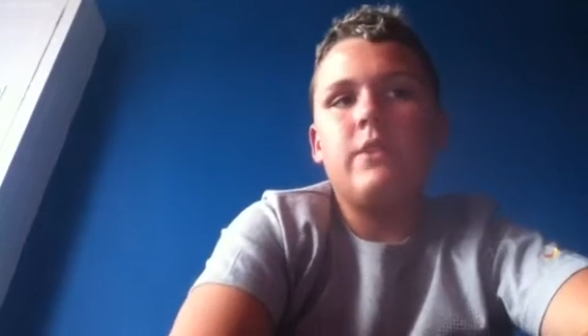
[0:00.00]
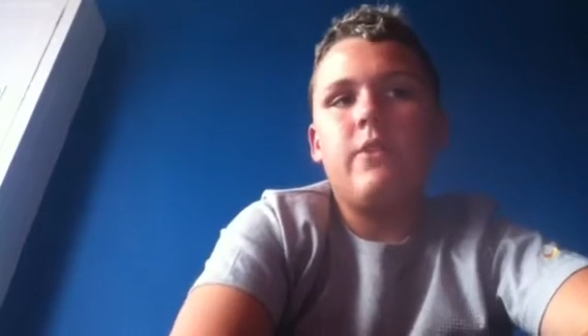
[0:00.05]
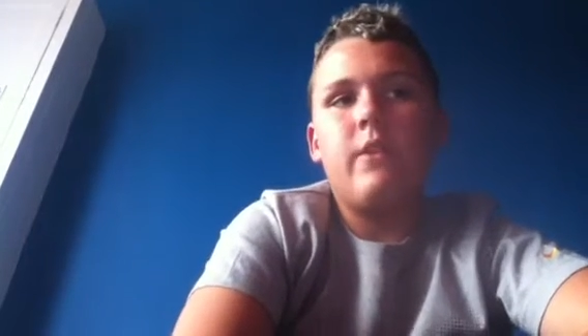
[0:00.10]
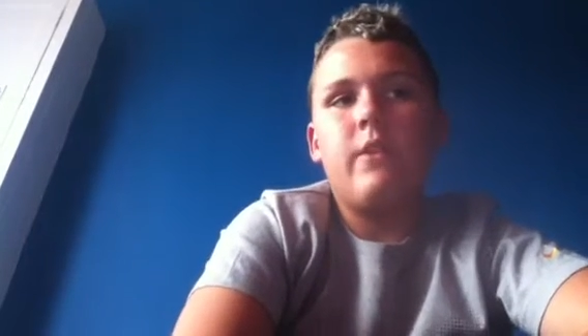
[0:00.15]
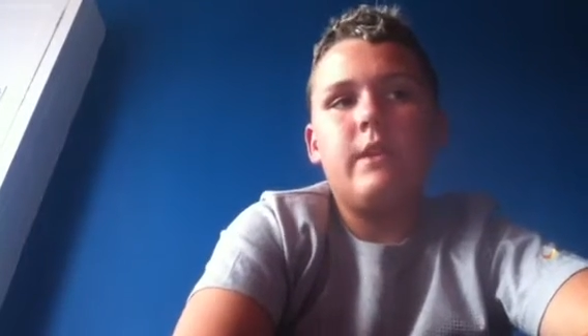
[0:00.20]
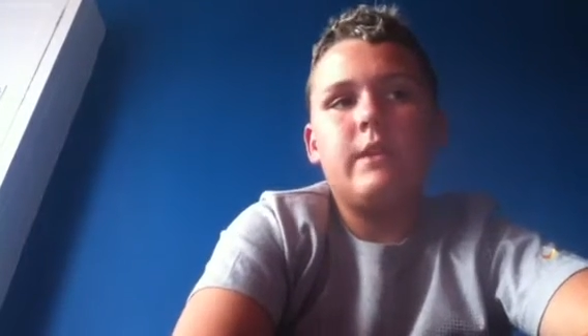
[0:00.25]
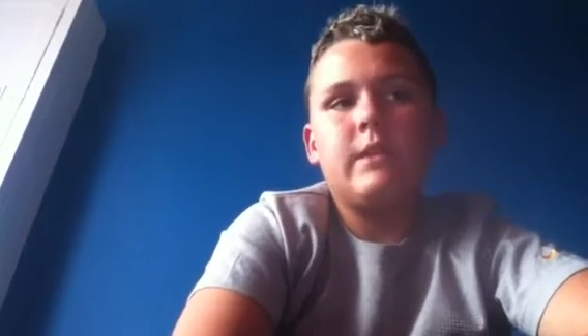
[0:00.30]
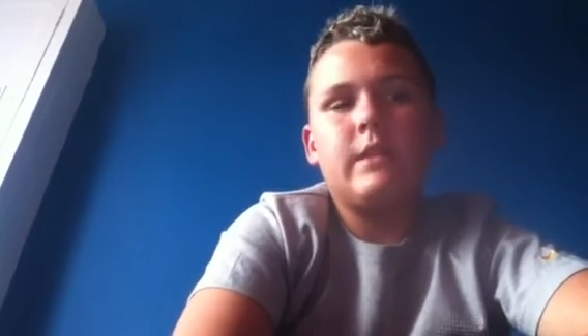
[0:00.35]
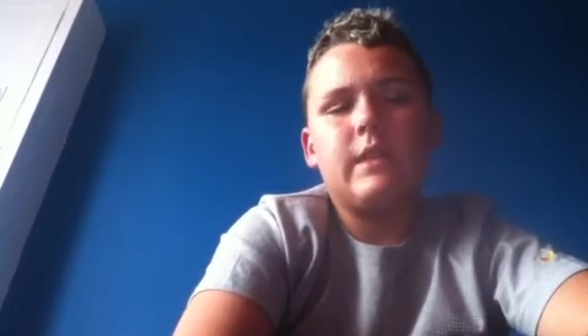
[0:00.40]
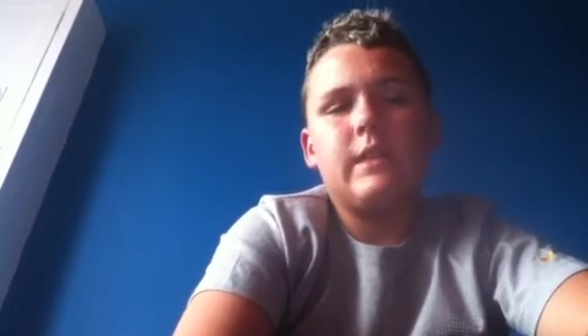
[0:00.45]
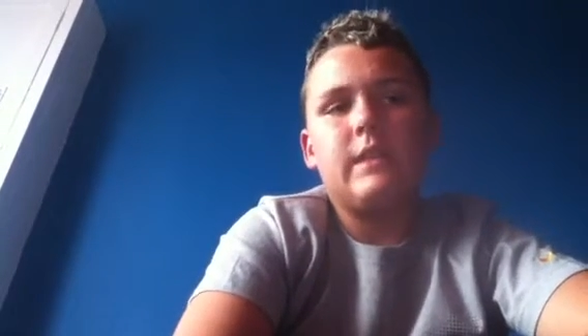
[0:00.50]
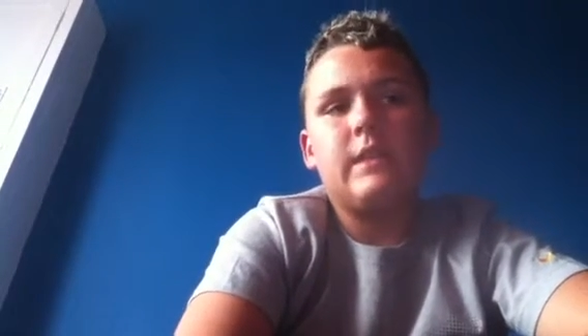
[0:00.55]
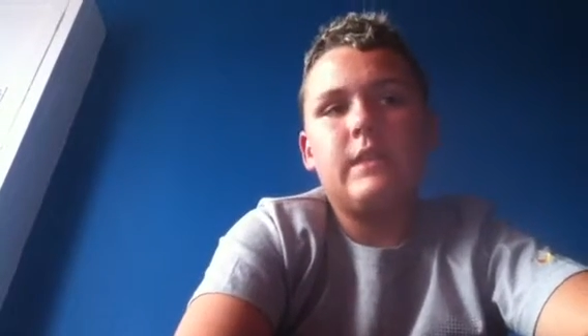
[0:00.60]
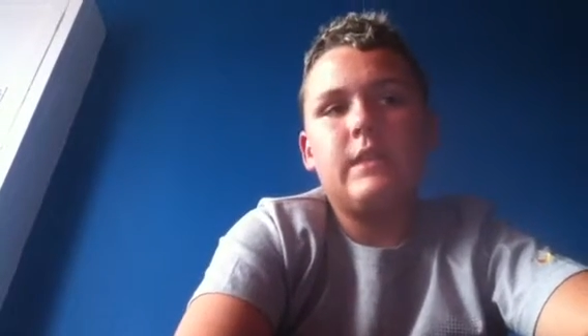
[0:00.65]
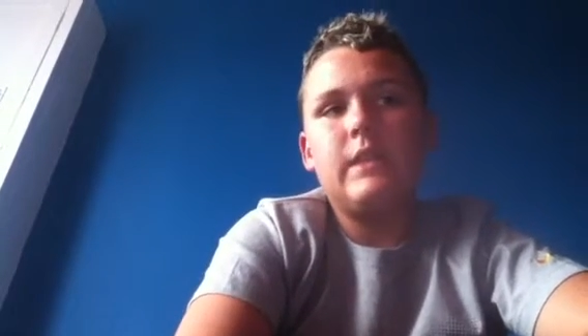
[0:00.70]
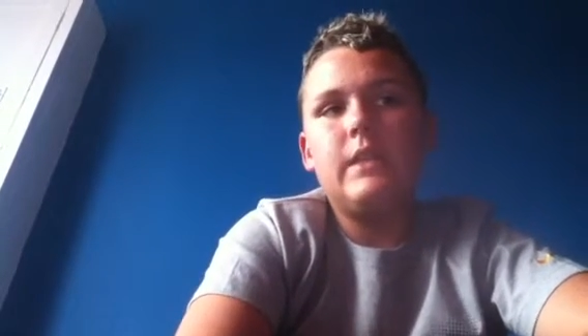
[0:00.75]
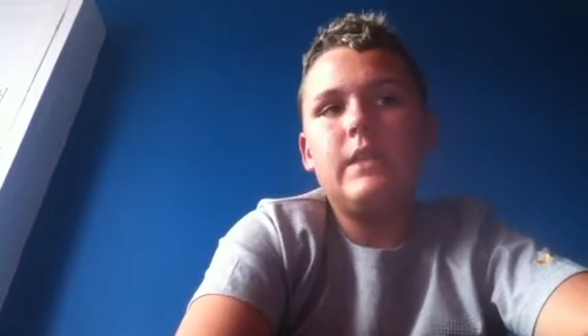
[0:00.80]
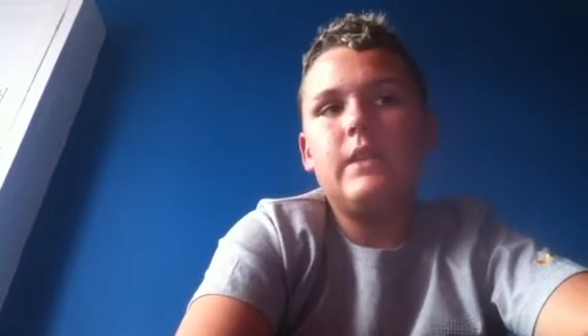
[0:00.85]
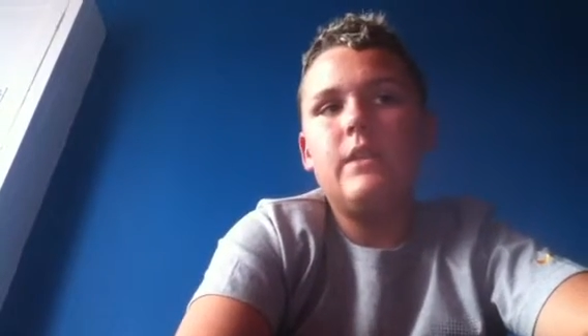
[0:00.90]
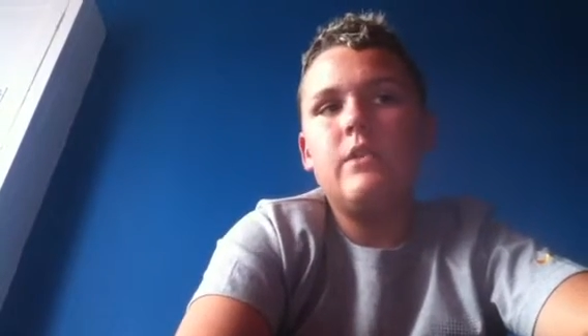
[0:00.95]
there is
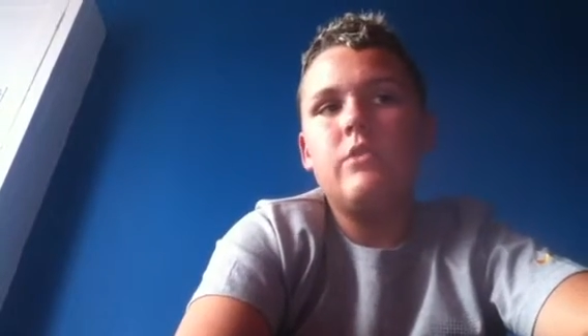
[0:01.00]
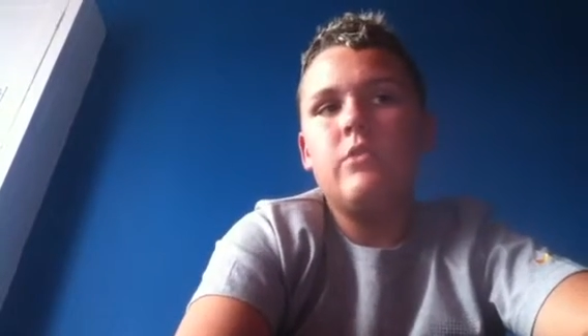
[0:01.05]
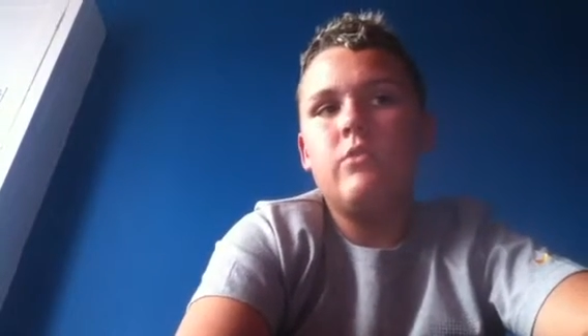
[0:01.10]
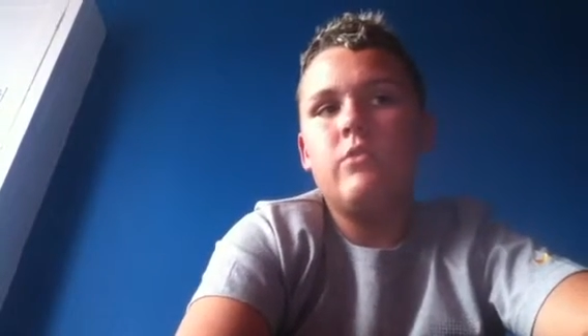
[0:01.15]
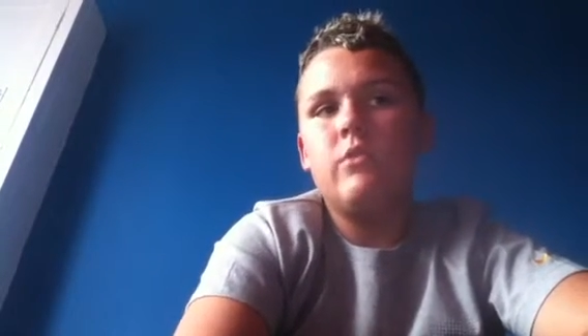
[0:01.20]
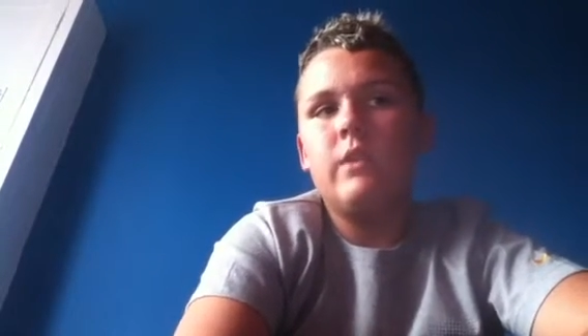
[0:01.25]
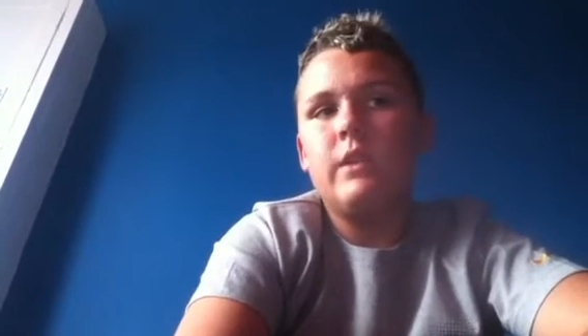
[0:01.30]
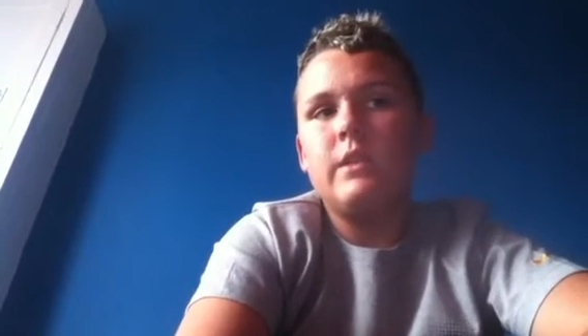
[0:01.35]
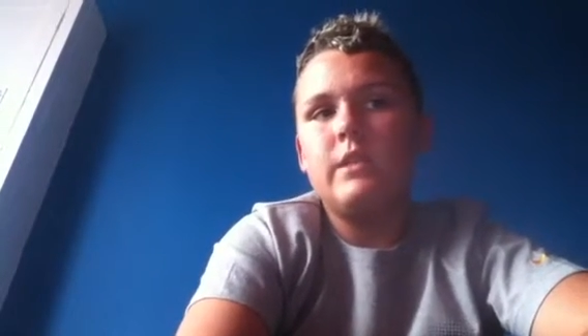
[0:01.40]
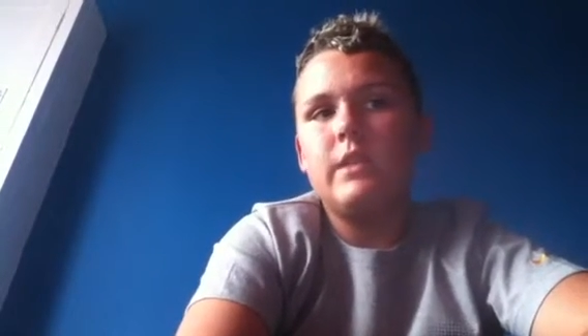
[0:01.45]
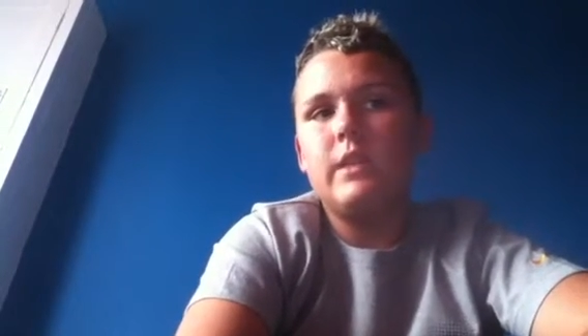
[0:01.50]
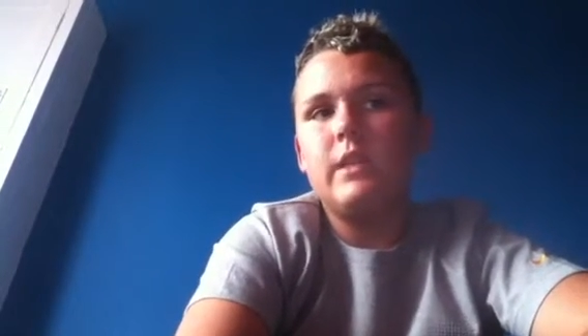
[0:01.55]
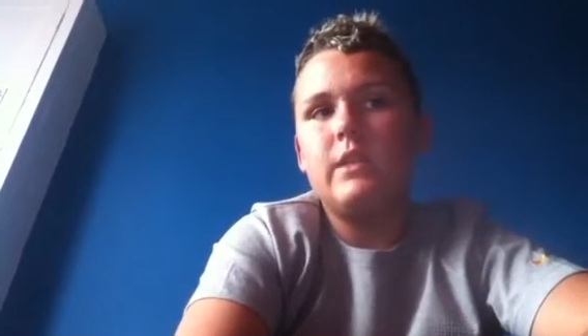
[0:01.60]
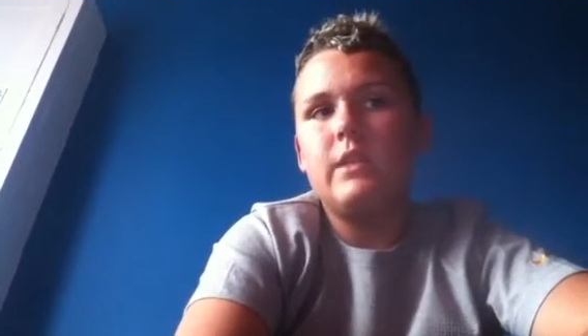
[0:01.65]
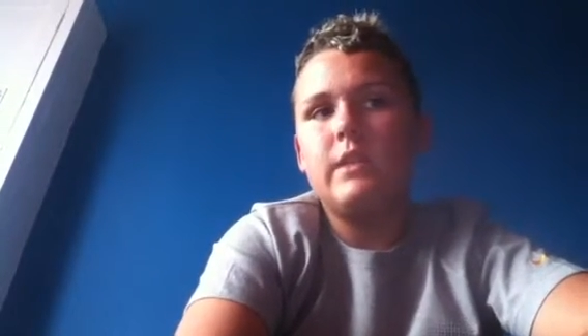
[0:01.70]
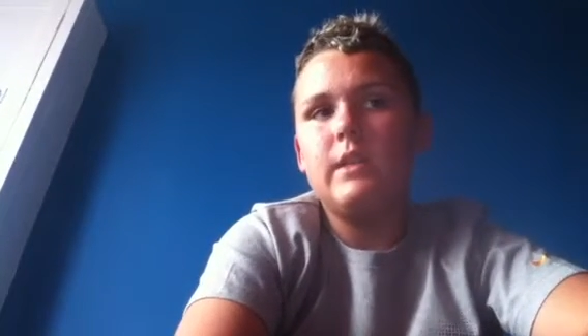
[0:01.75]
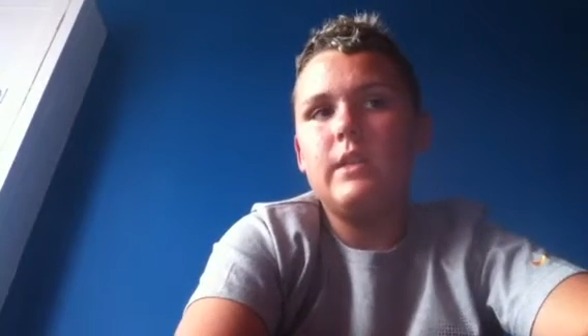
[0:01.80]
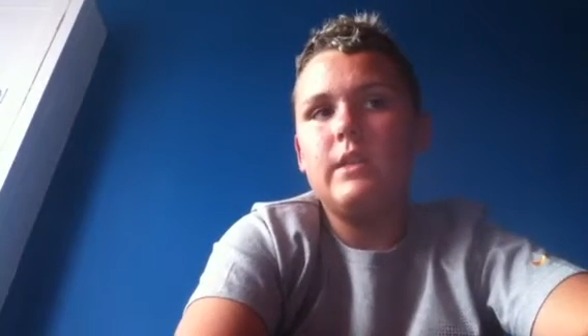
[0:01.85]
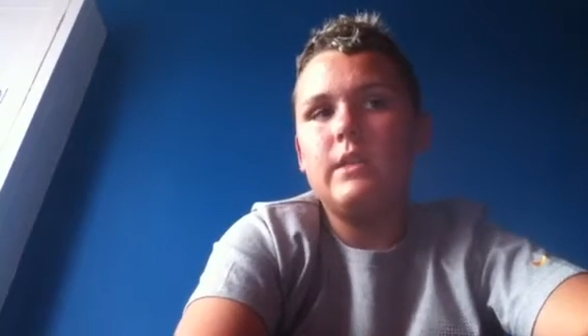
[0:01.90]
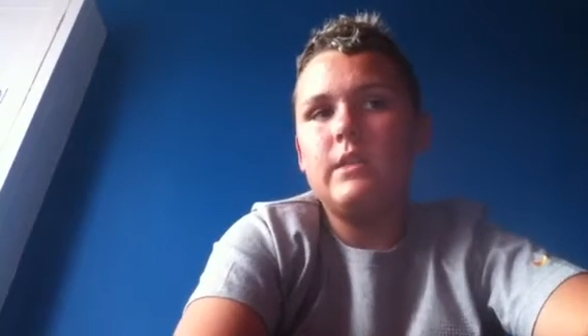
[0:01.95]
Katina, who I
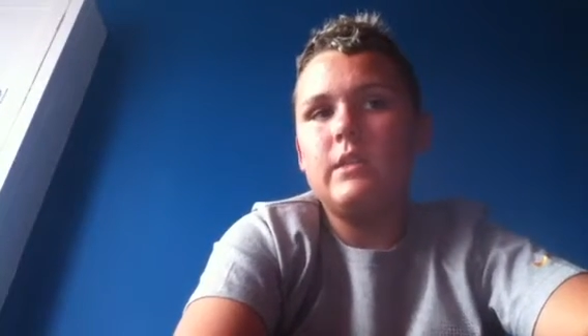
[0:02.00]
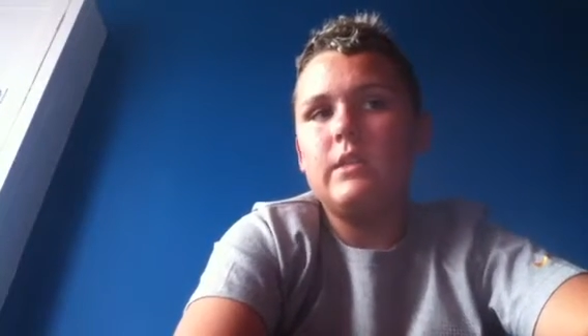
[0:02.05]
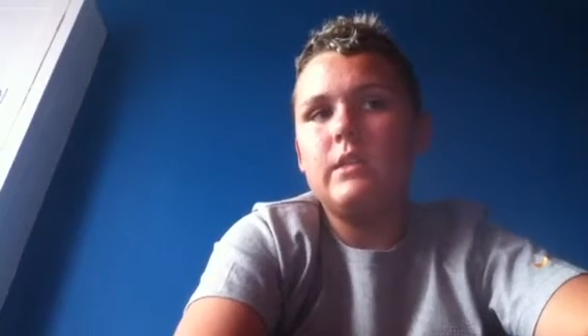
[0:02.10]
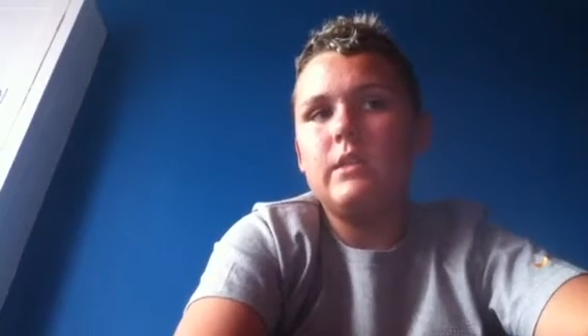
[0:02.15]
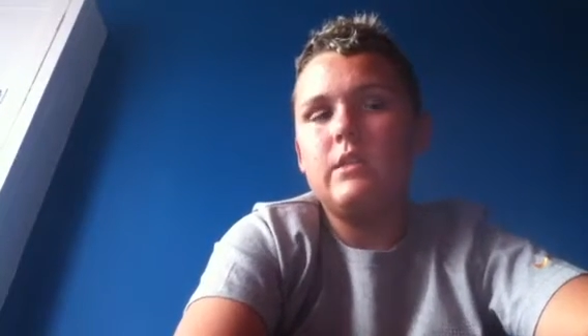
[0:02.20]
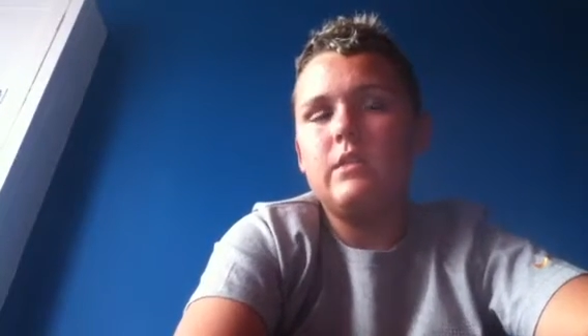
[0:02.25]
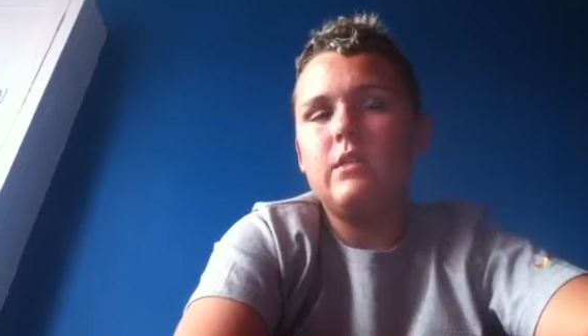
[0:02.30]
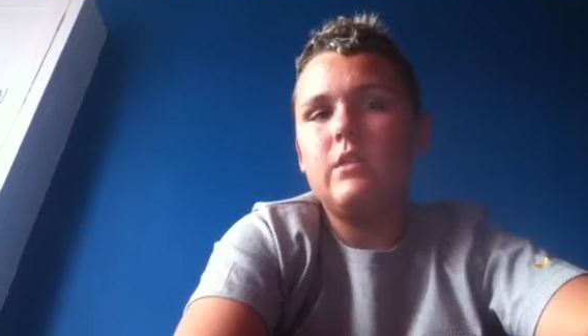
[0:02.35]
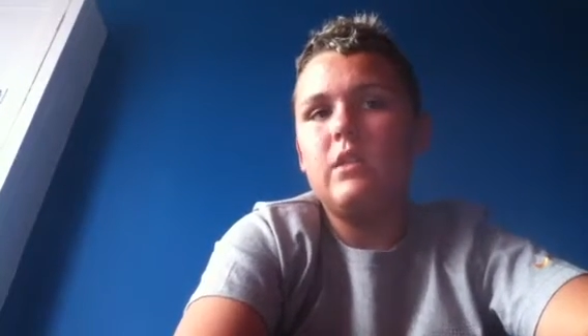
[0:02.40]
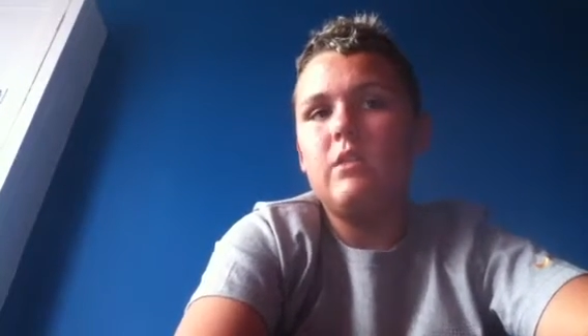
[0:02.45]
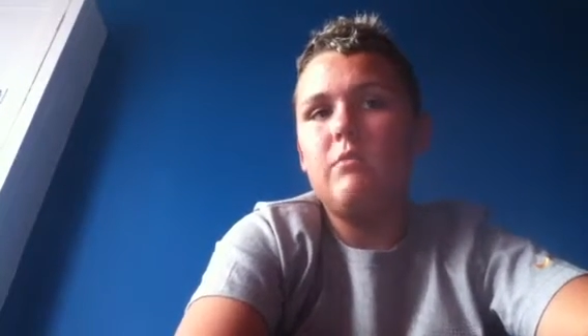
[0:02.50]
said is